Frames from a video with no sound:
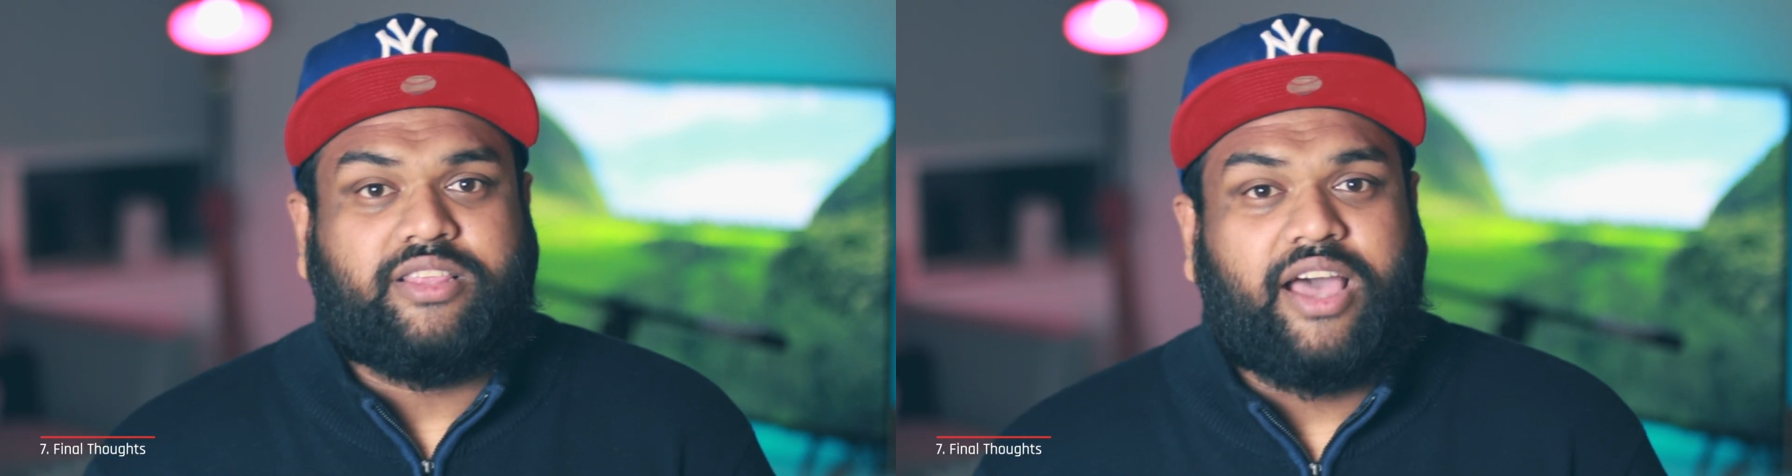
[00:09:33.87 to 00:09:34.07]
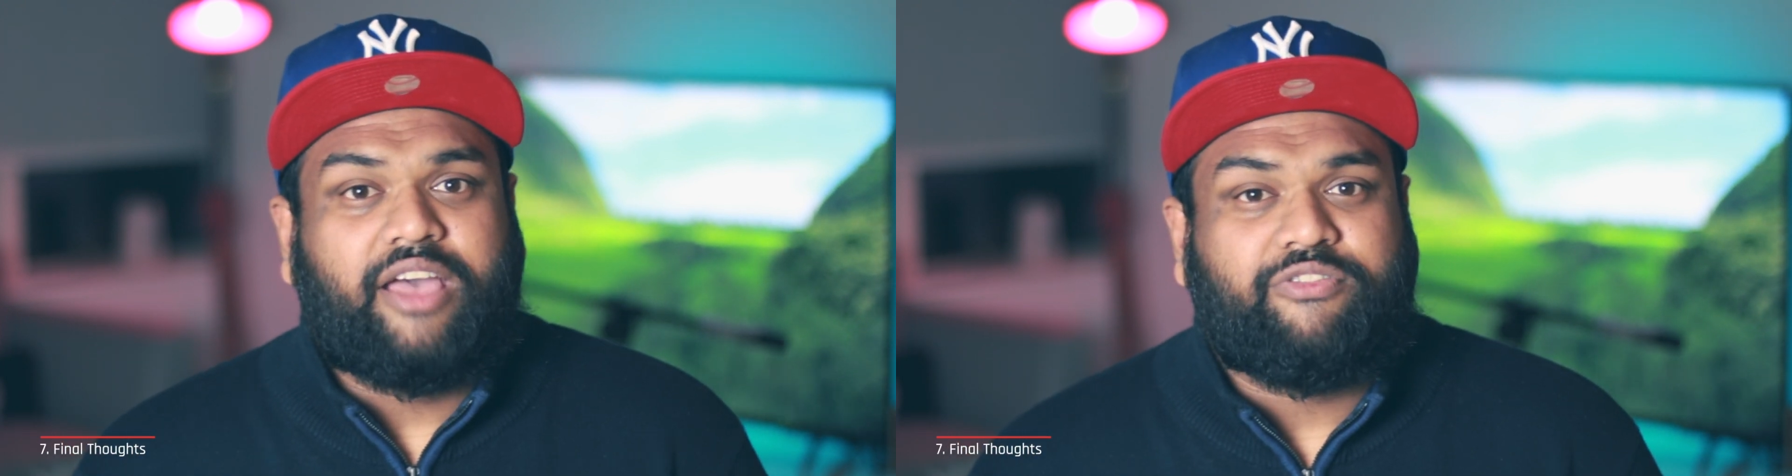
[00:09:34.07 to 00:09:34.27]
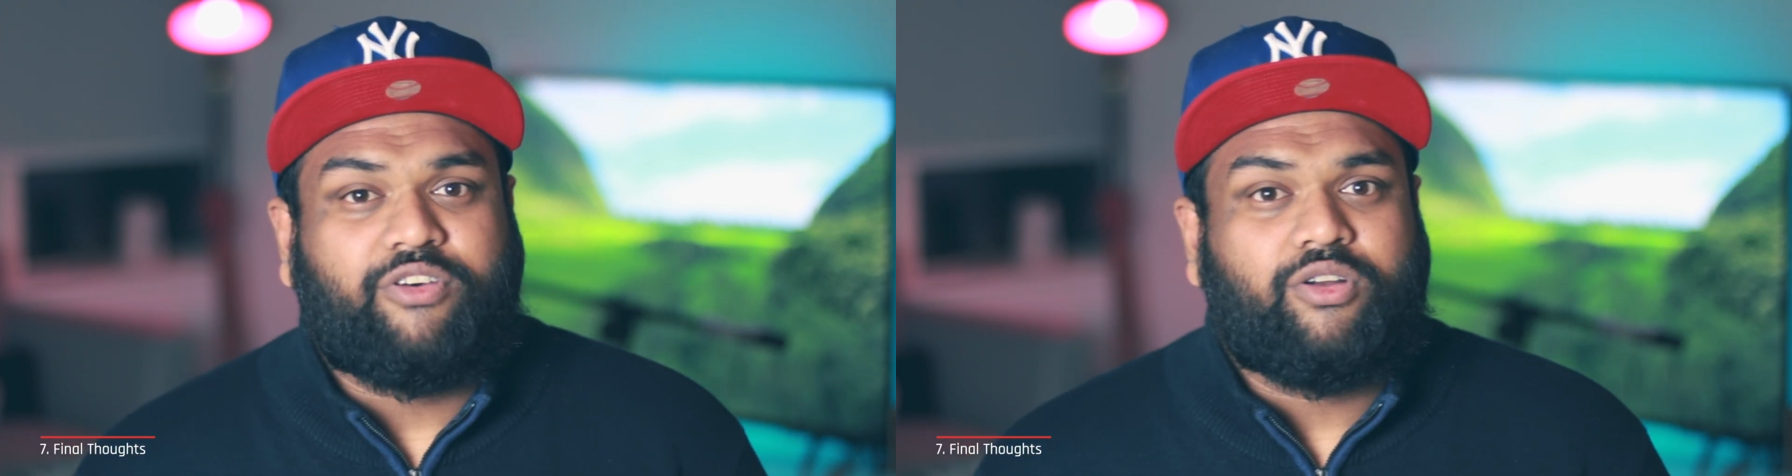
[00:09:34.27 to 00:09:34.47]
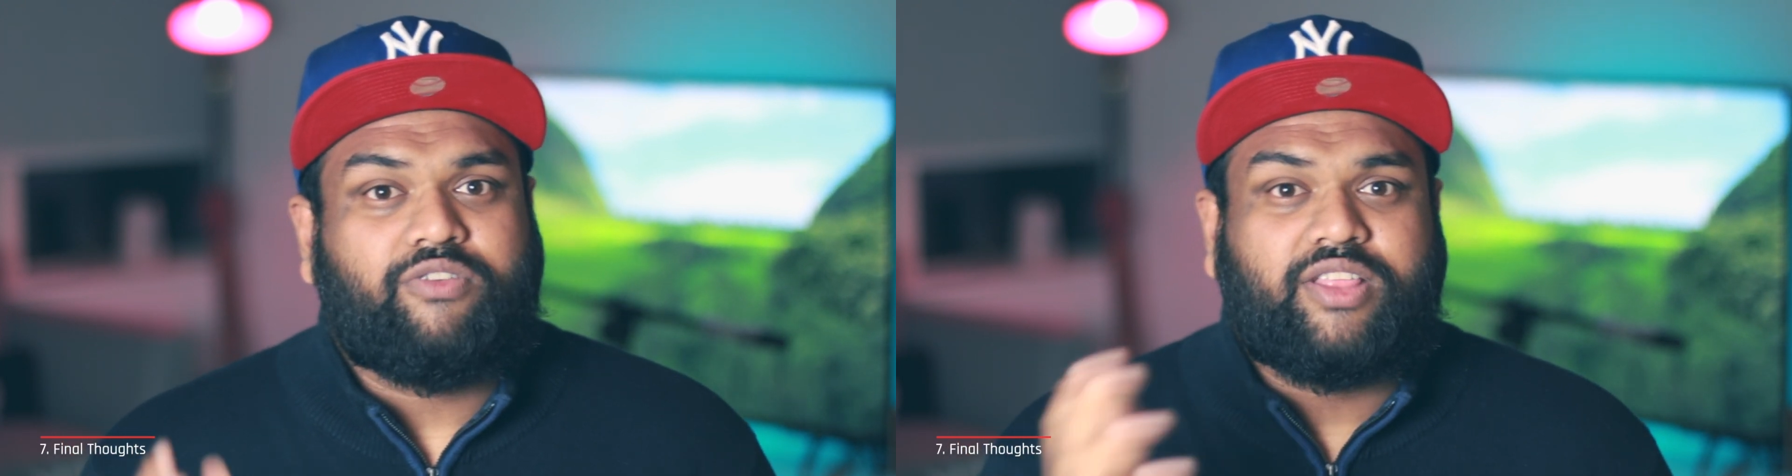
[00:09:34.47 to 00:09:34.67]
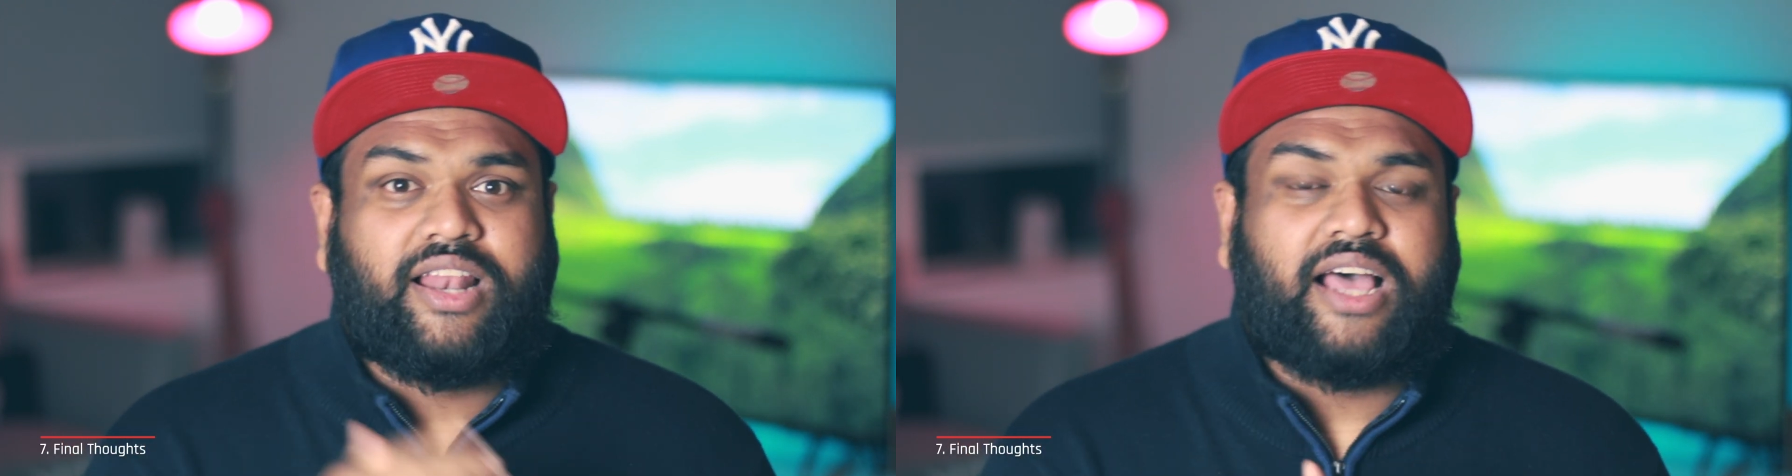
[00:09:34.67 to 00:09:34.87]
the iPhone
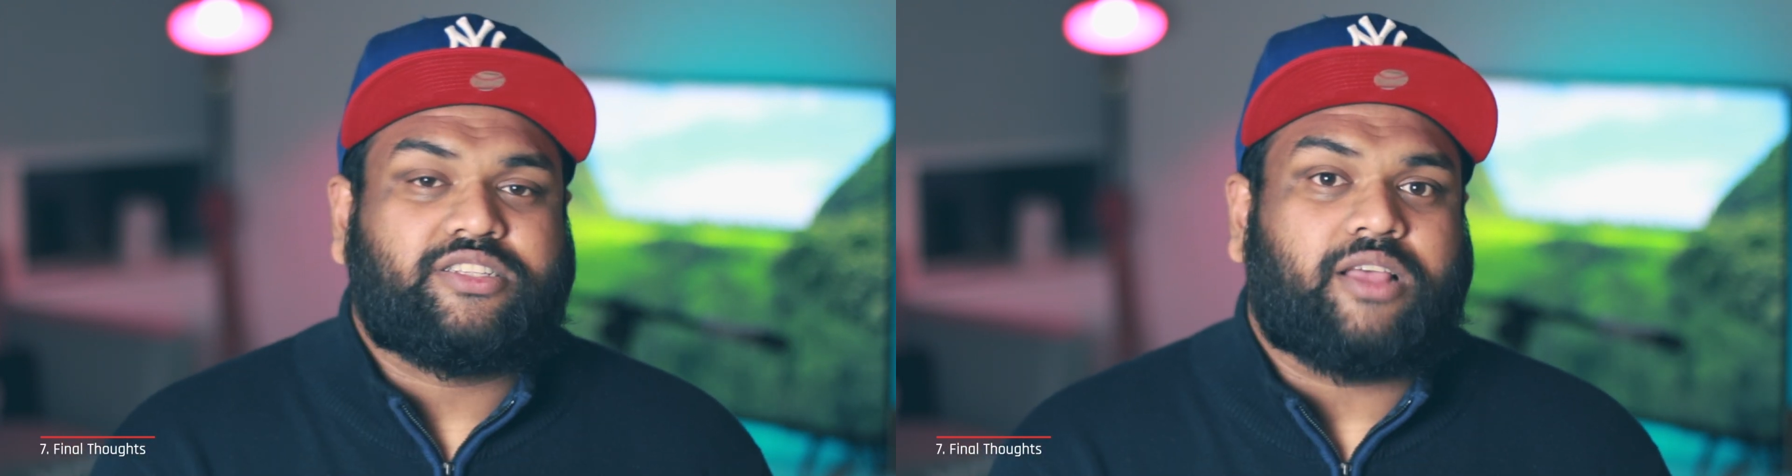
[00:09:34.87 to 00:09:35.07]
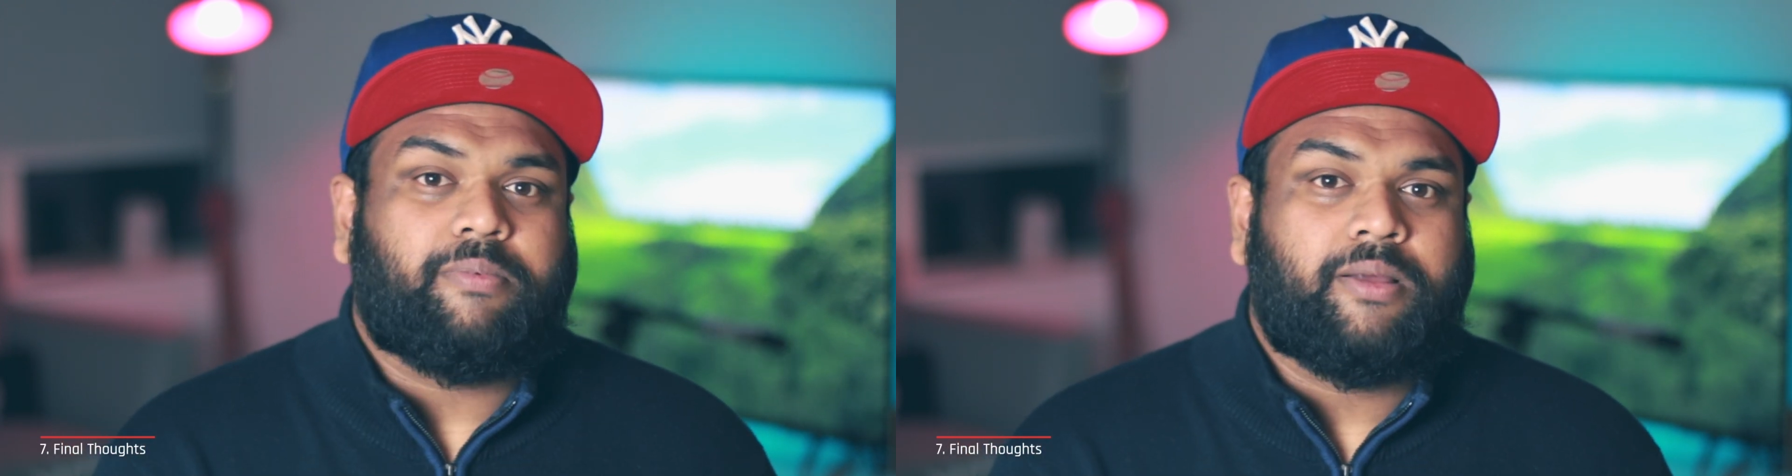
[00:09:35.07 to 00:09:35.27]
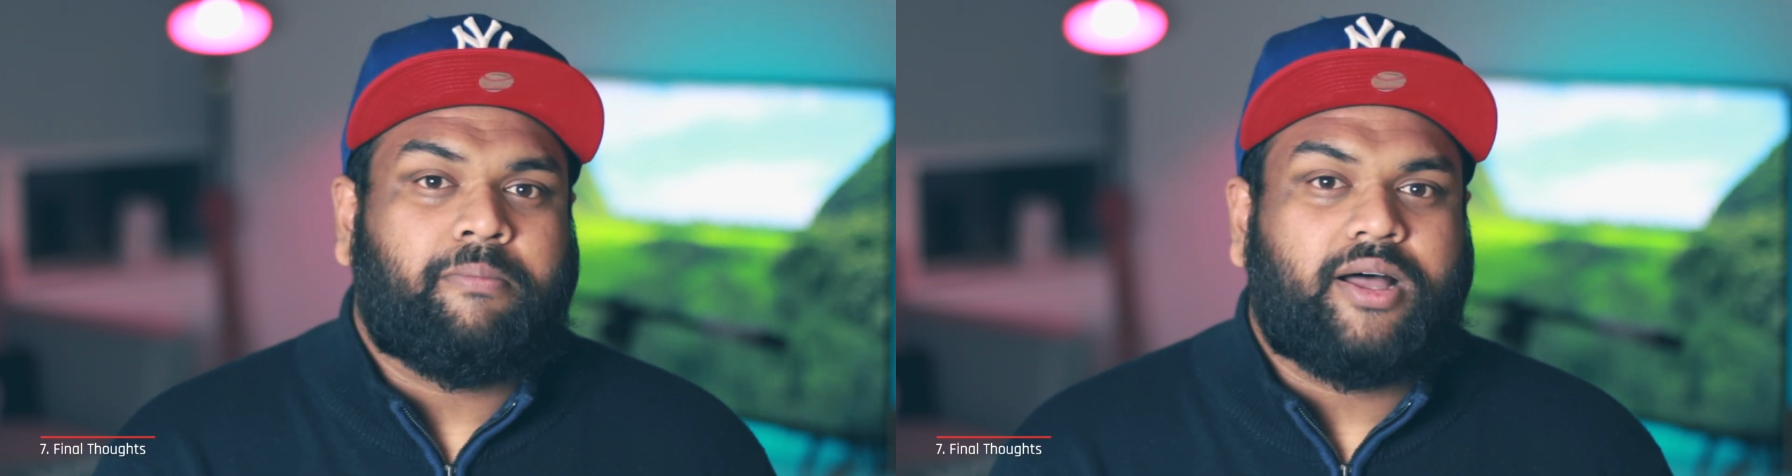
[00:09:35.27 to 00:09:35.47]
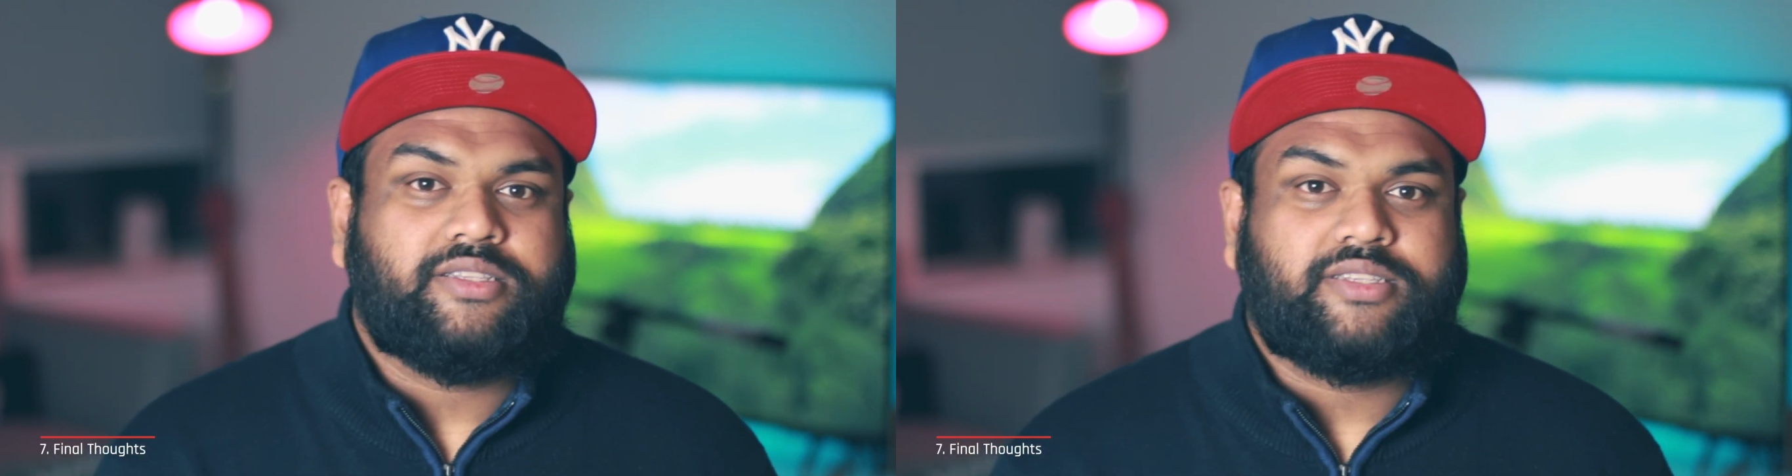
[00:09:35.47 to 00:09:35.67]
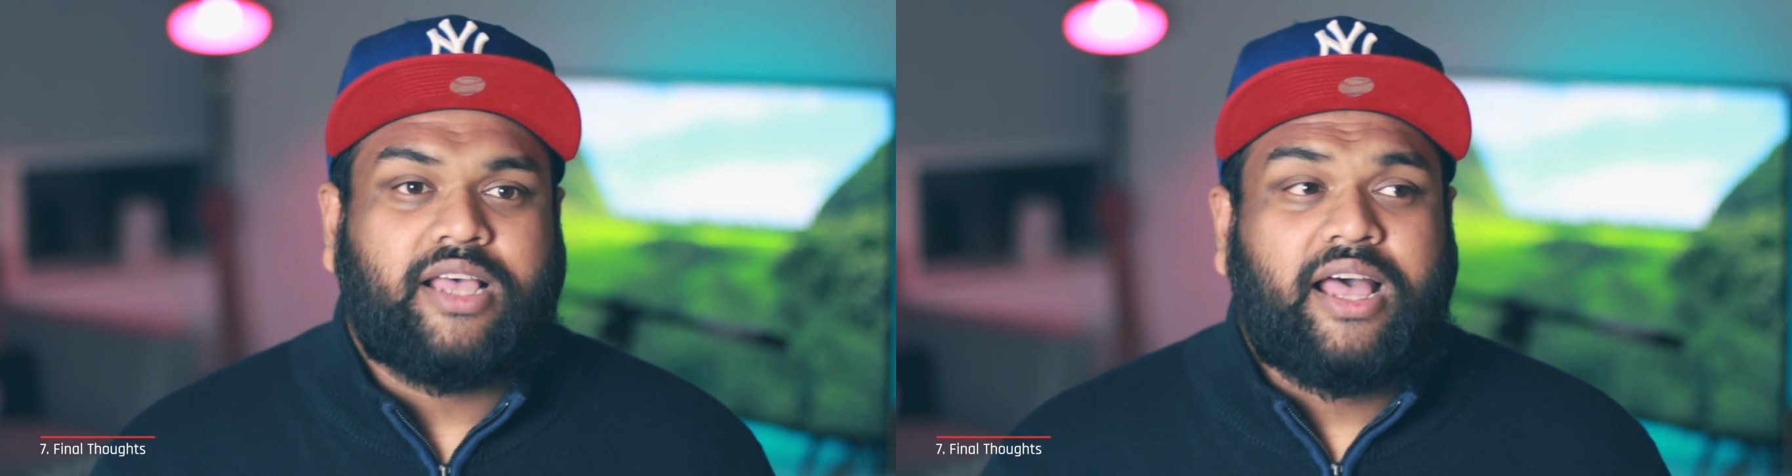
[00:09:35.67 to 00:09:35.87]
over the last couple of
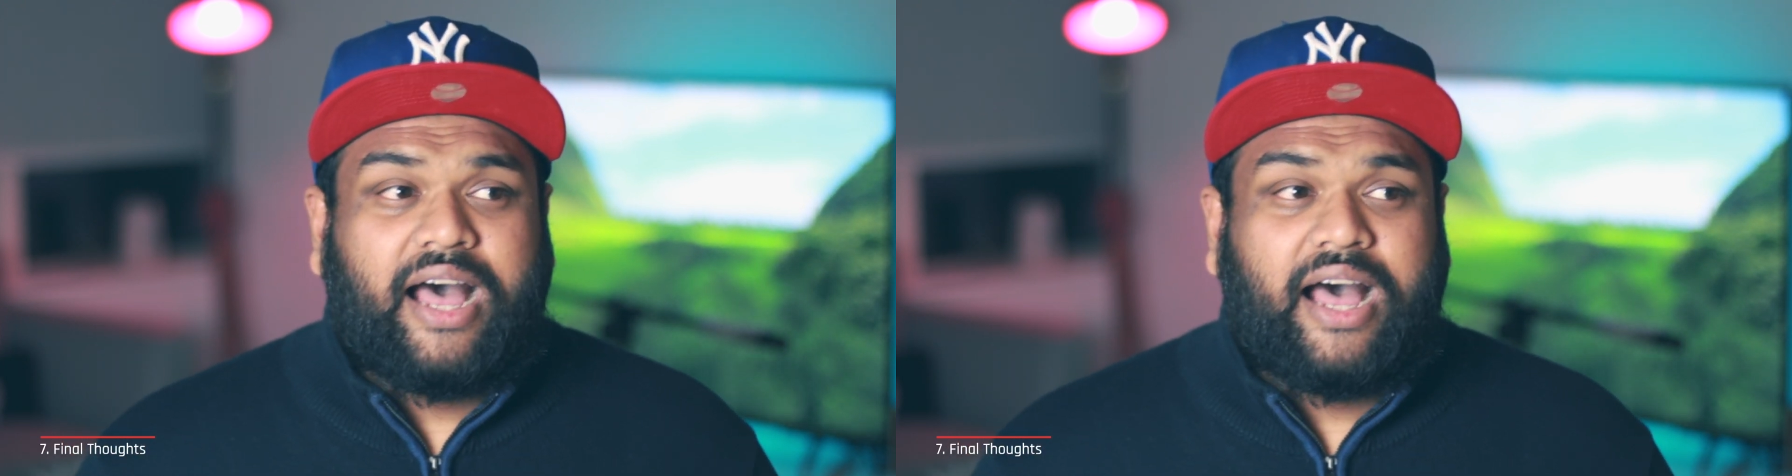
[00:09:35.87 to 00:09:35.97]
months.